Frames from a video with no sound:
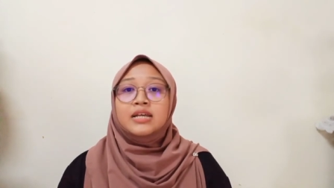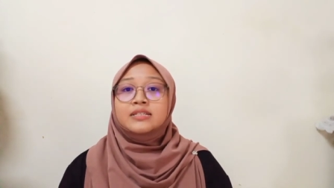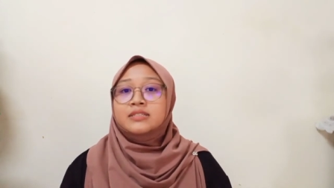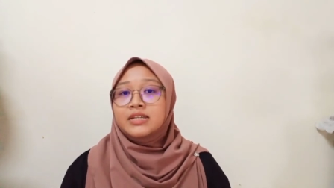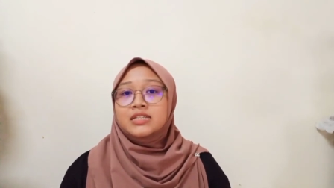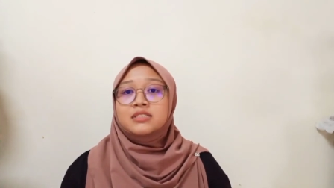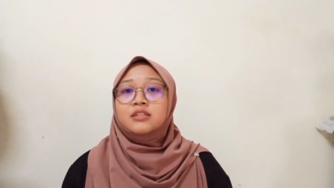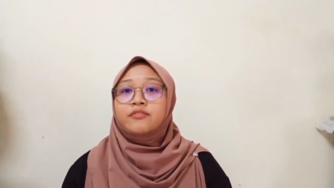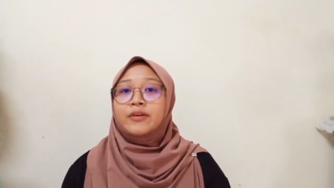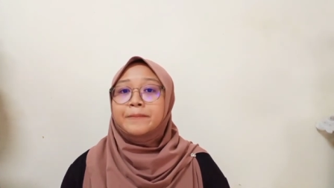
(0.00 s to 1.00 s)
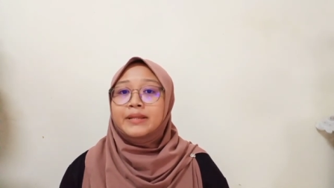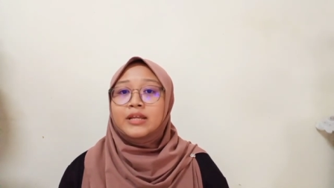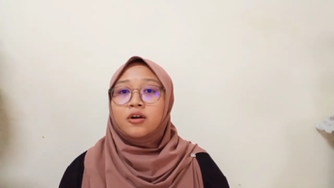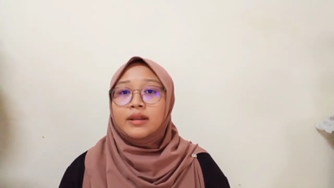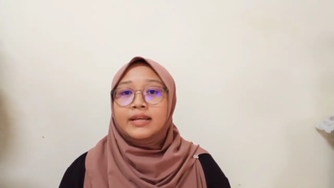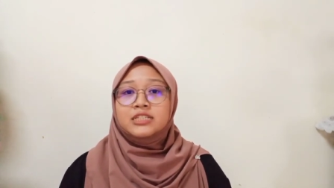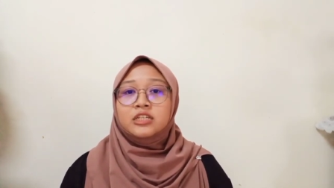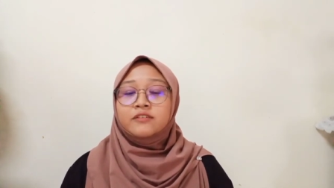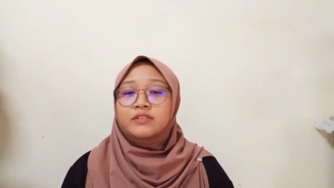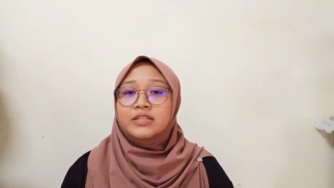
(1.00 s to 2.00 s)
says the Family Online
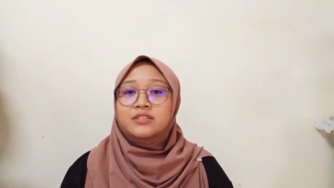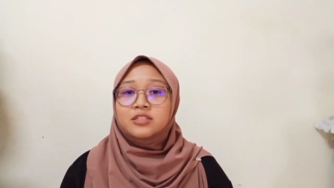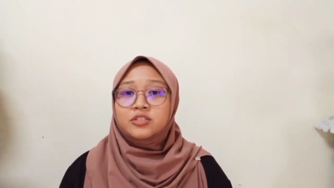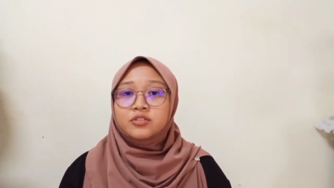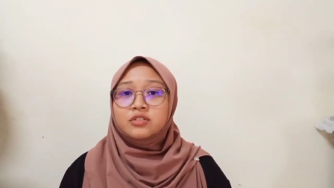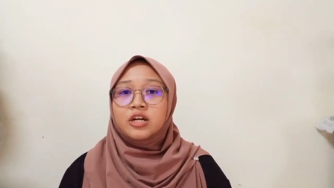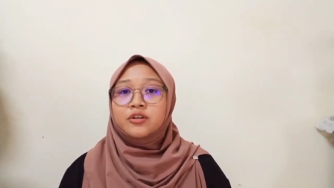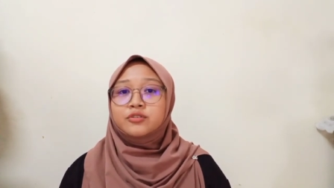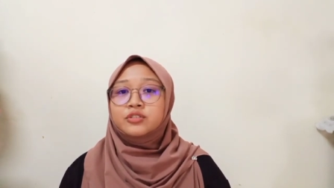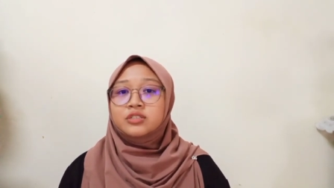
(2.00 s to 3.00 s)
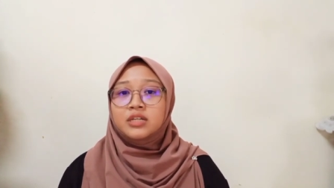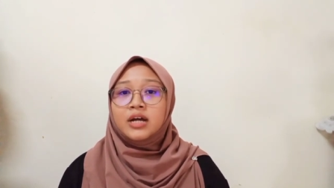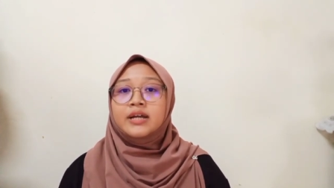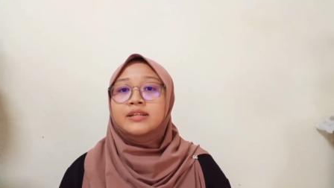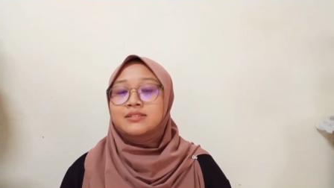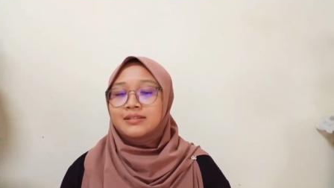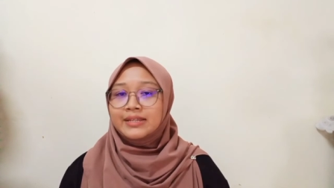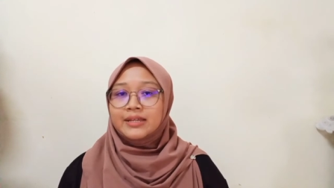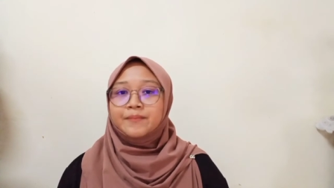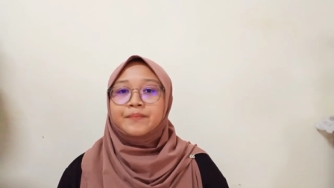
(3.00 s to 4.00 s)
Safety Institute Augusta Nestle.